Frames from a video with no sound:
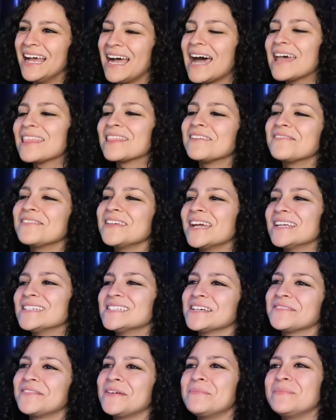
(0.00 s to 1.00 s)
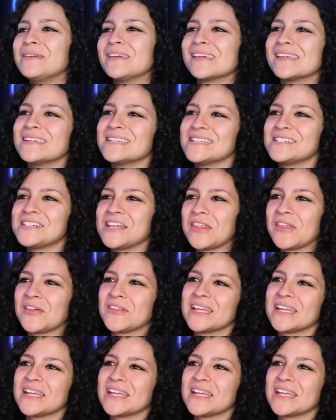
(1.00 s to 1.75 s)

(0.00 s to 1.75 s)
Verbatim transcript: I love the idea of him being a DJ though.